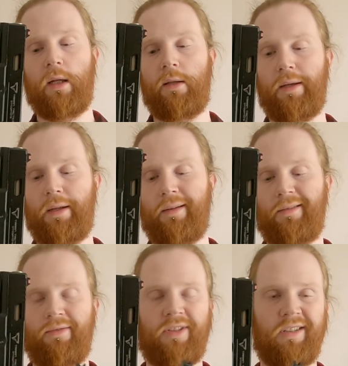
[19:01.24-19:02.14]
then
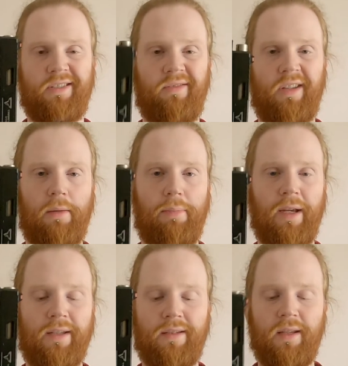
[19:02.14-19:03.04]
obviously that's not really a
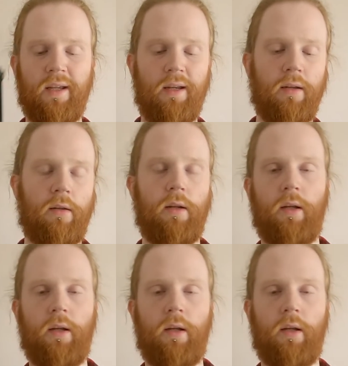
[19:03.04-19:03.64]
big deal.